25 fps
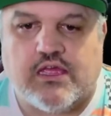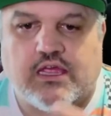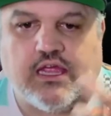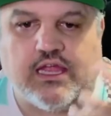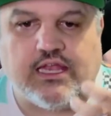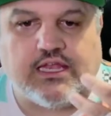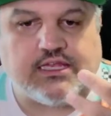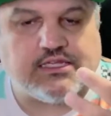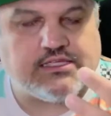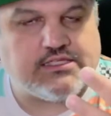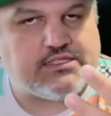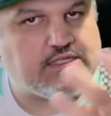
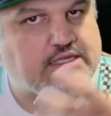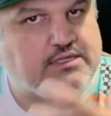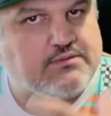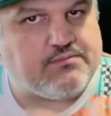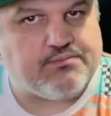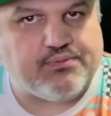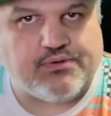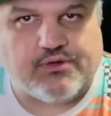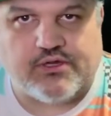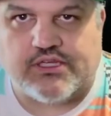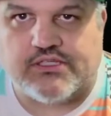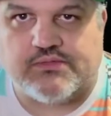And it's
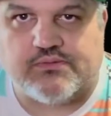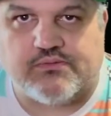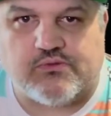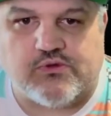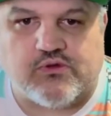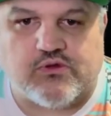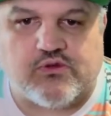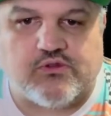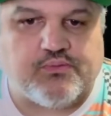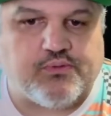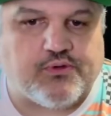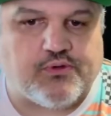pretty
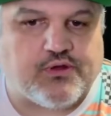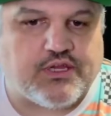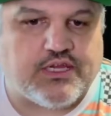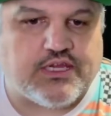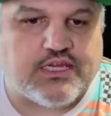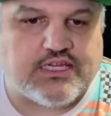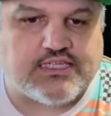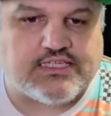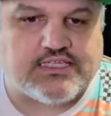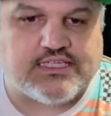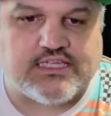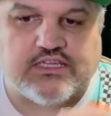smooth, pretty
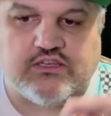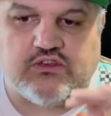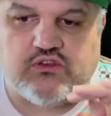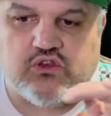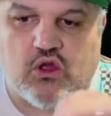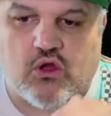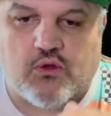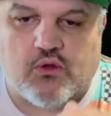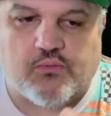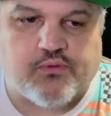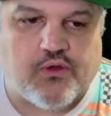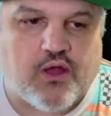easy,
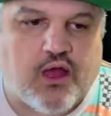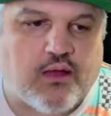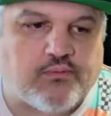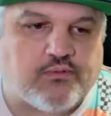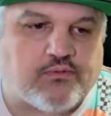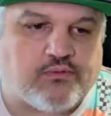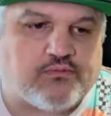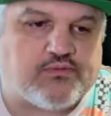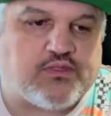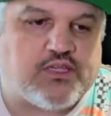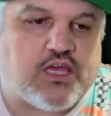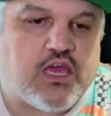no
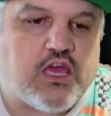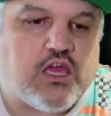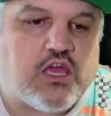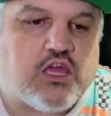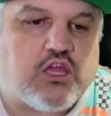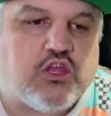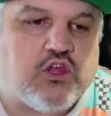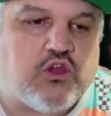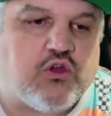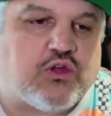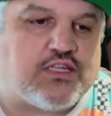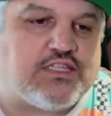problems.
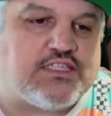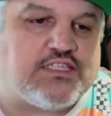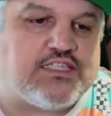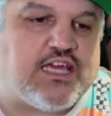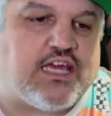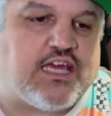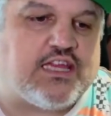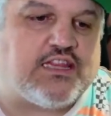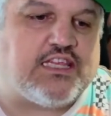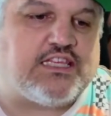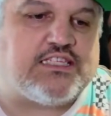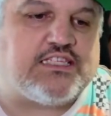You could
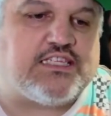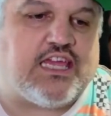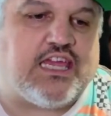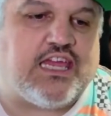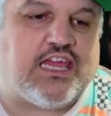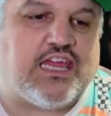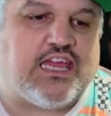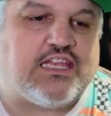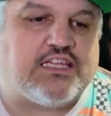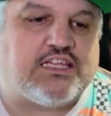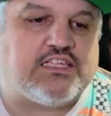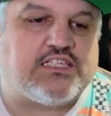set this
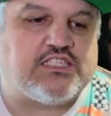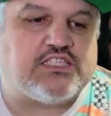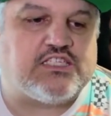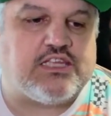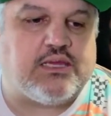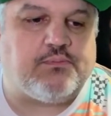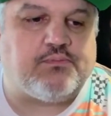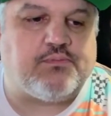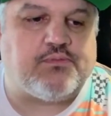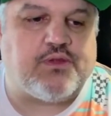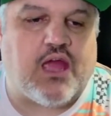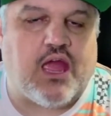in
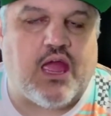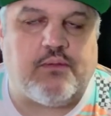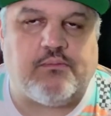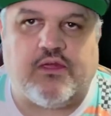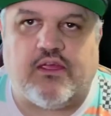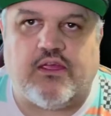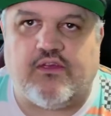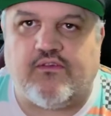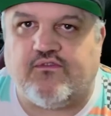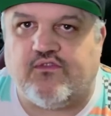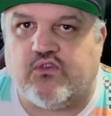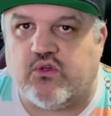sleep time
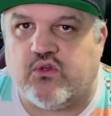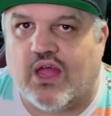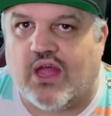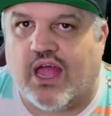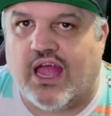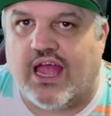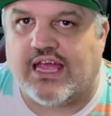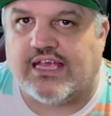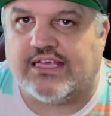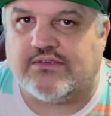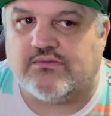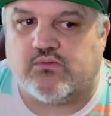if you
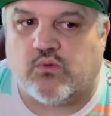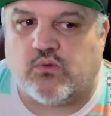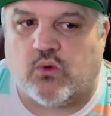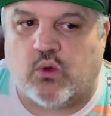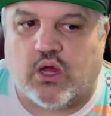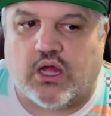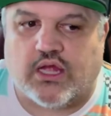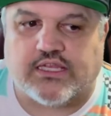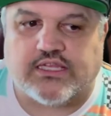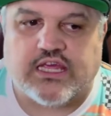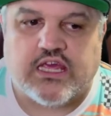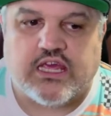guys
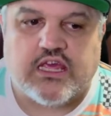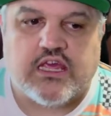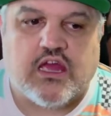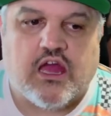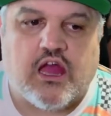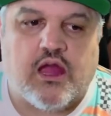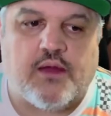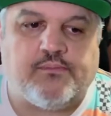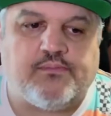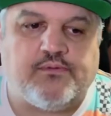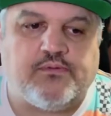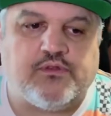want
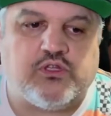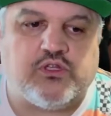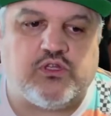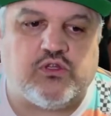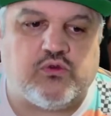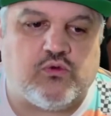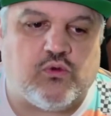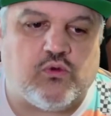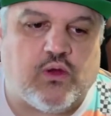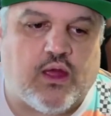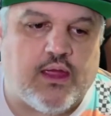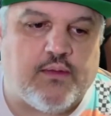up
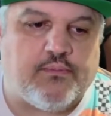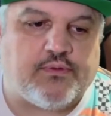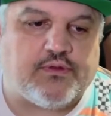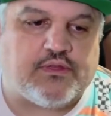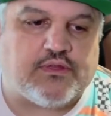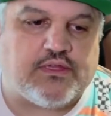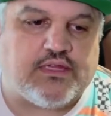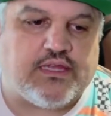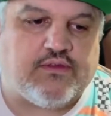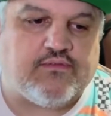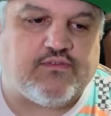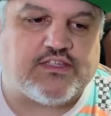to, I
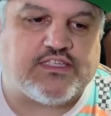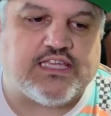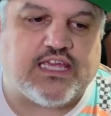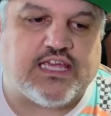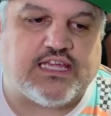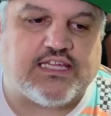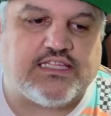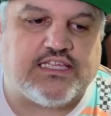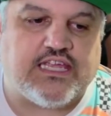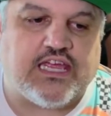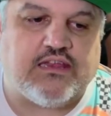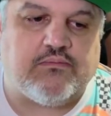believe it's
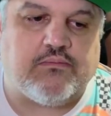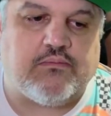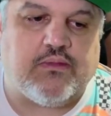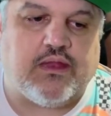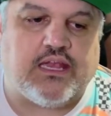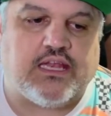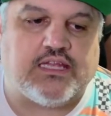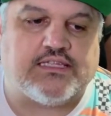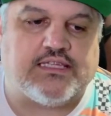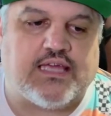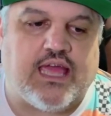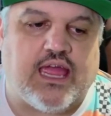like 10
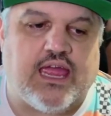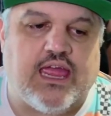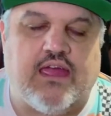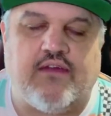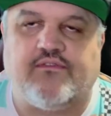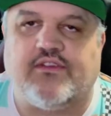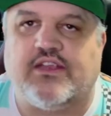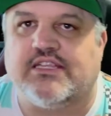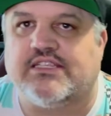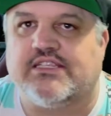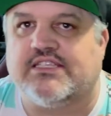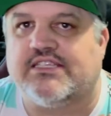minutes. I
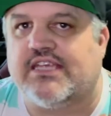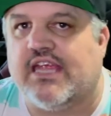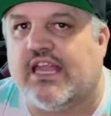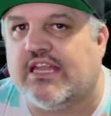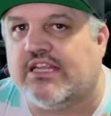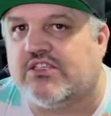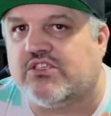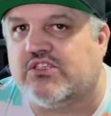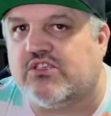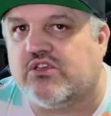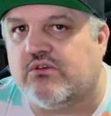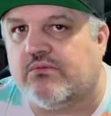have it set
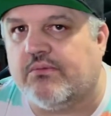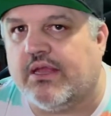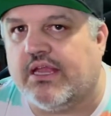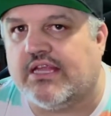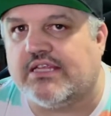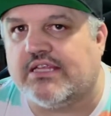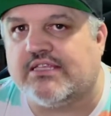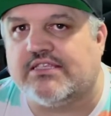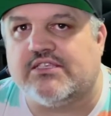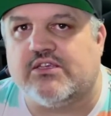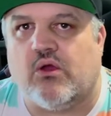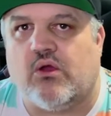at two
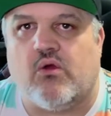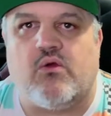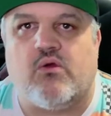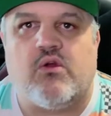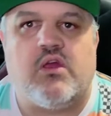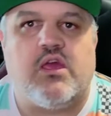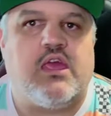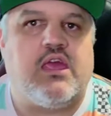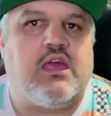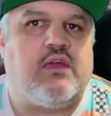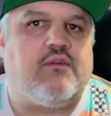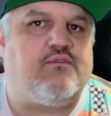minutes, so
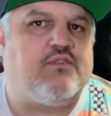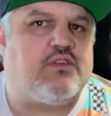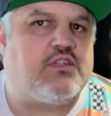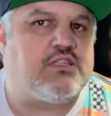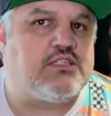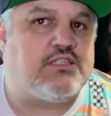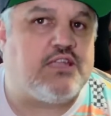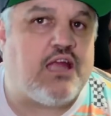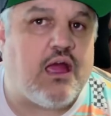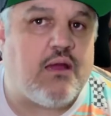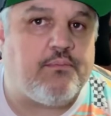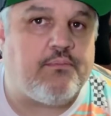if
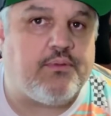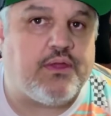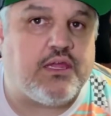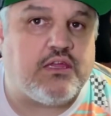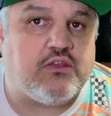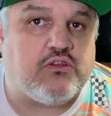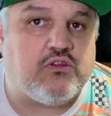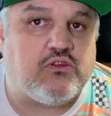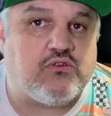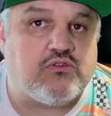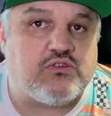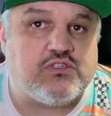it's not
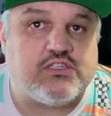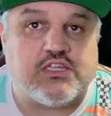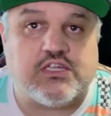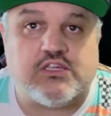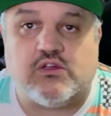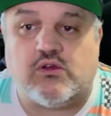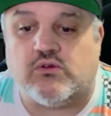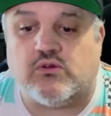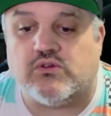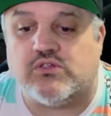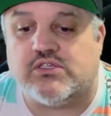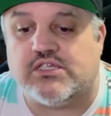being used, it
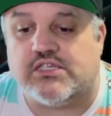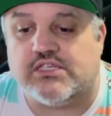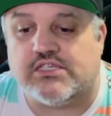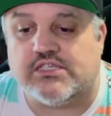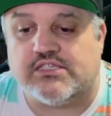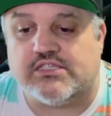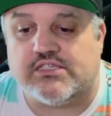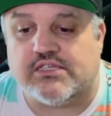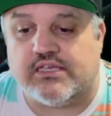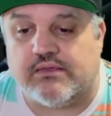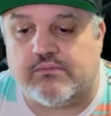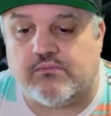goes into
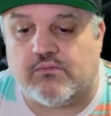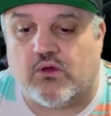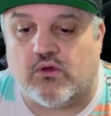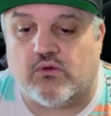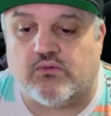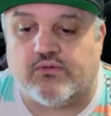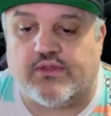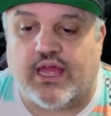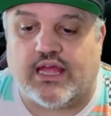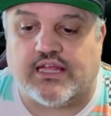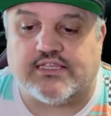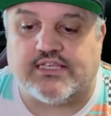sleep
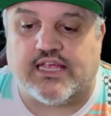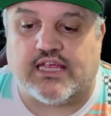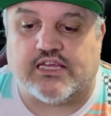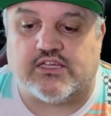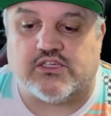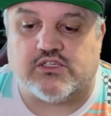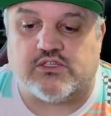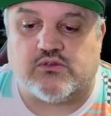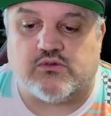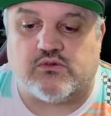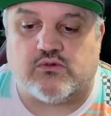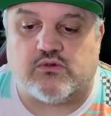mode. That's
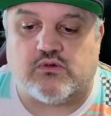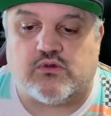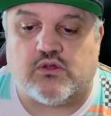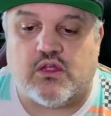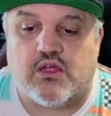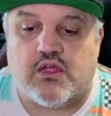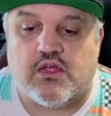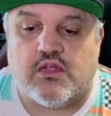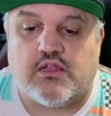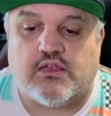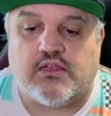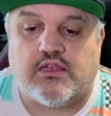actually cool.
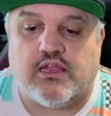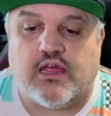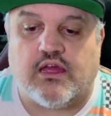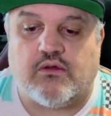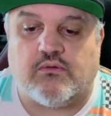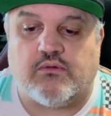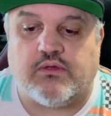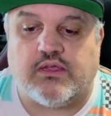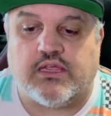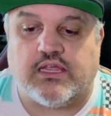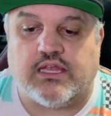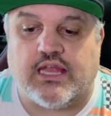Now
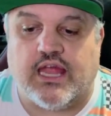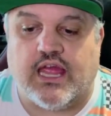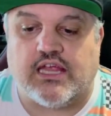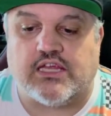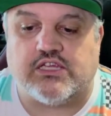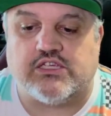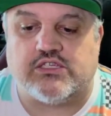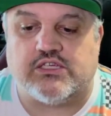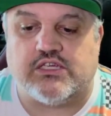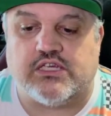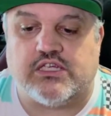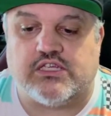we can
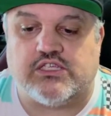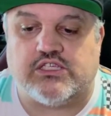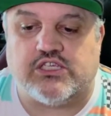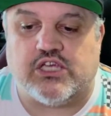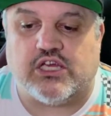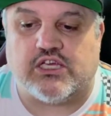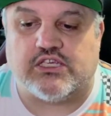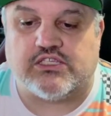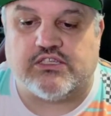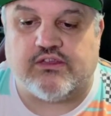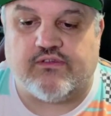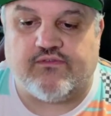actually
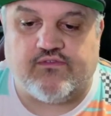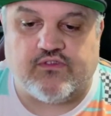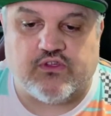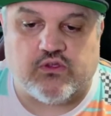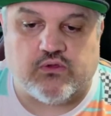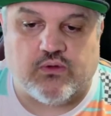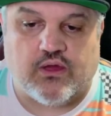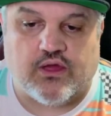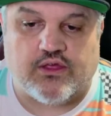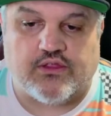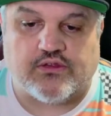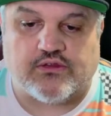adjust a
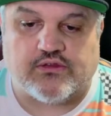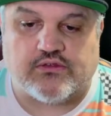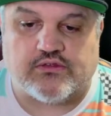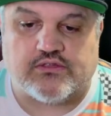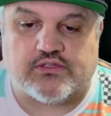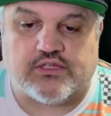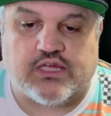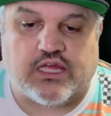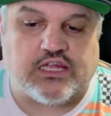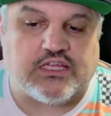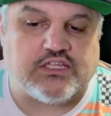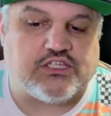few
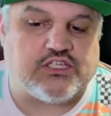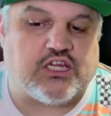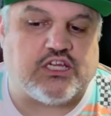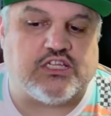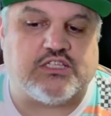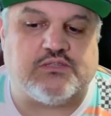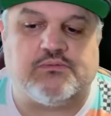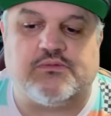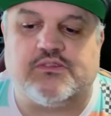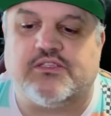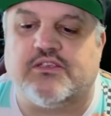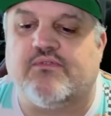other
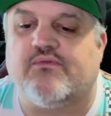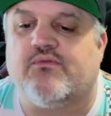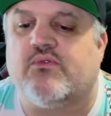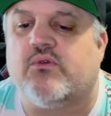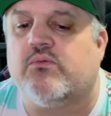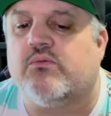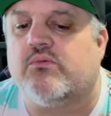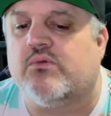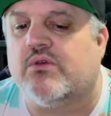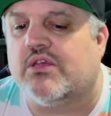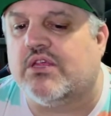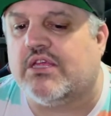adjustments if
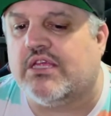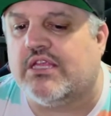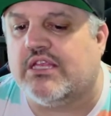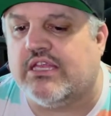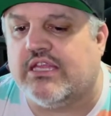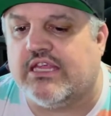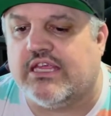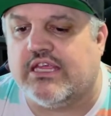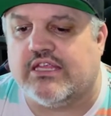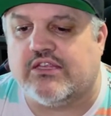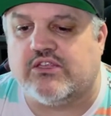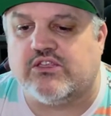we really
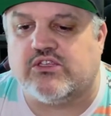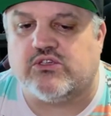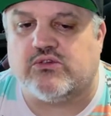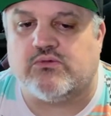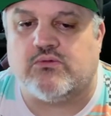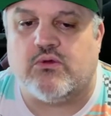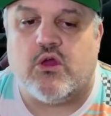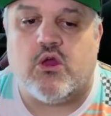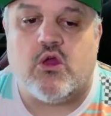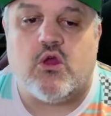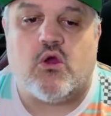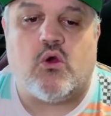need
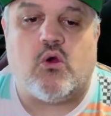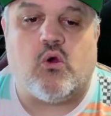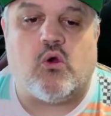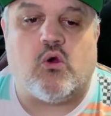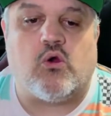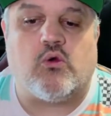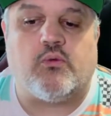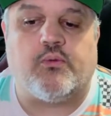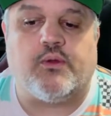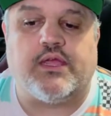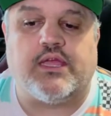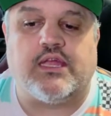to,
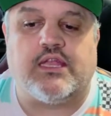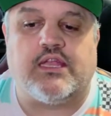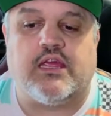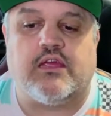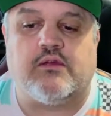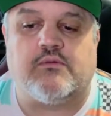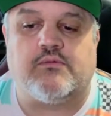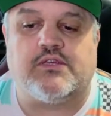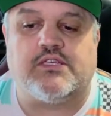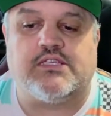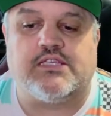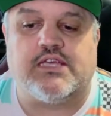or we can
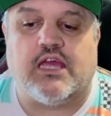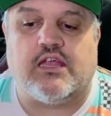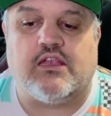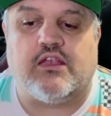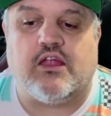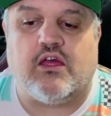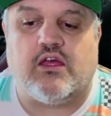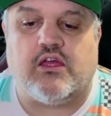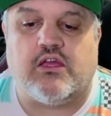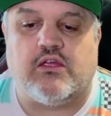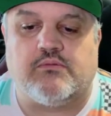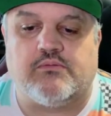hit reset, and
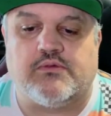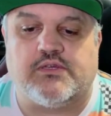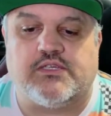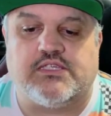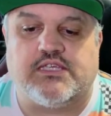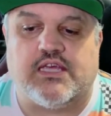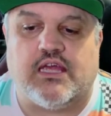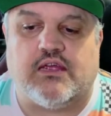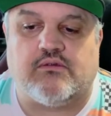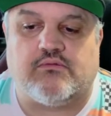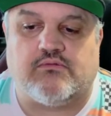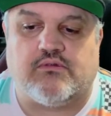I'll hit
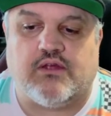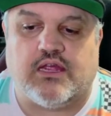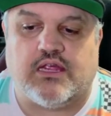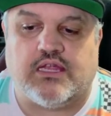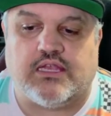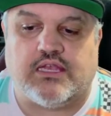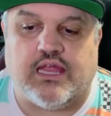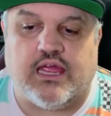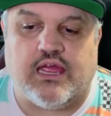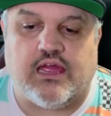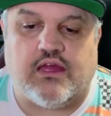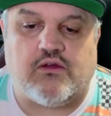reset
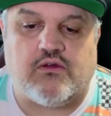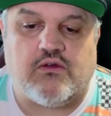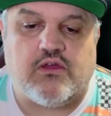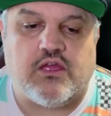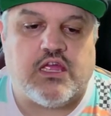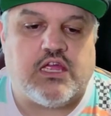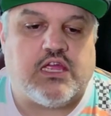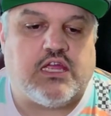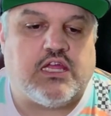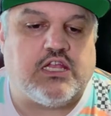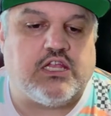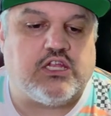right now,
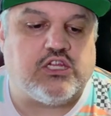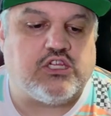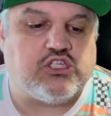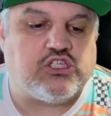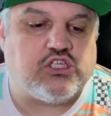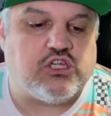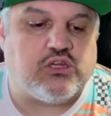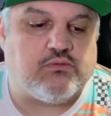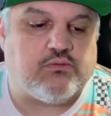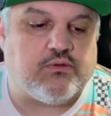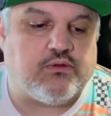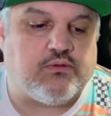and it
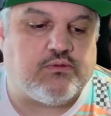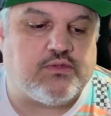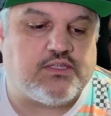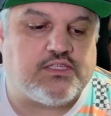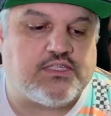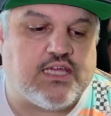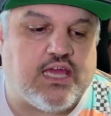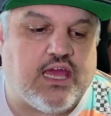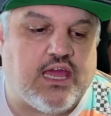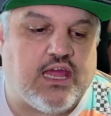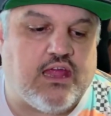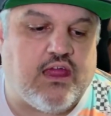should
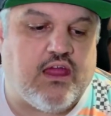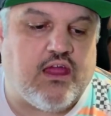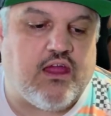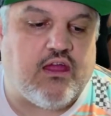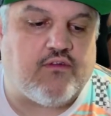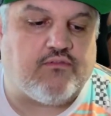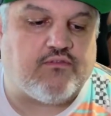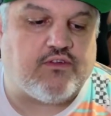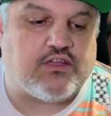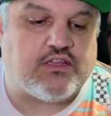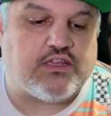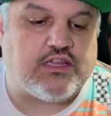reset
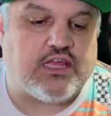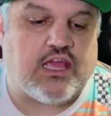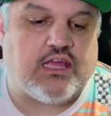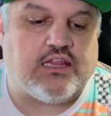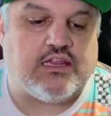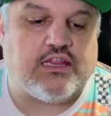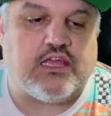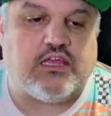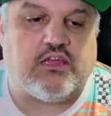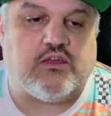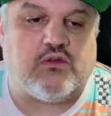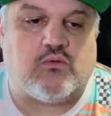
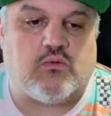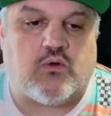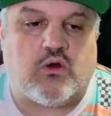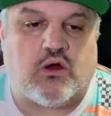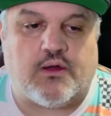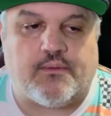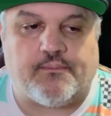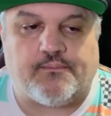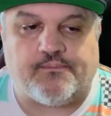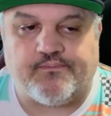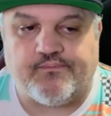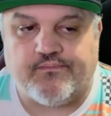everything that you
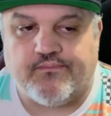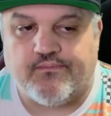want.